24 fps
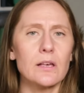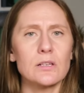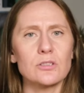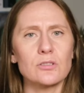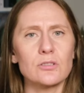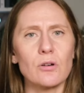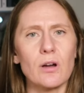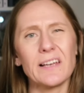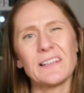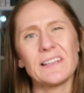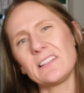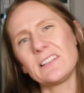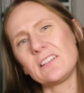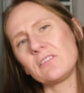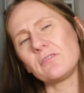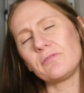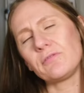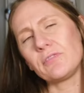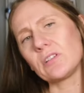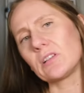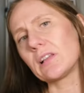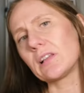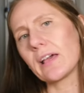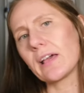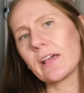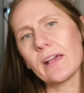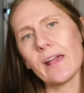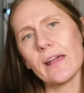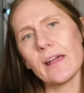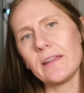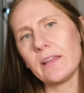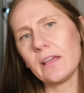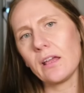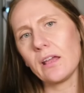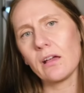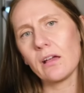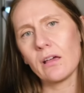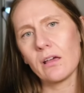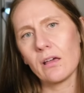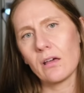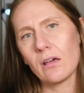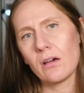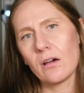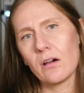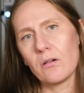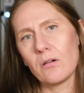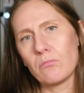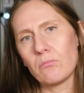So I didn't feel like adding
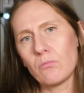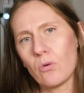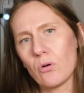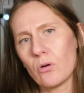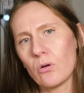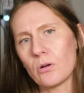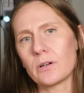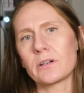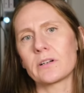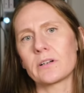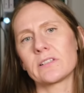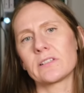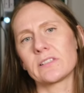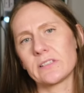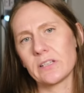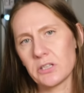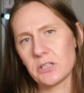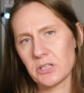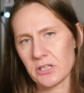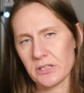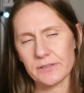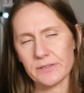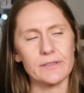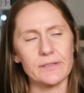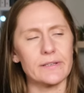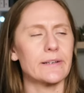more stitches,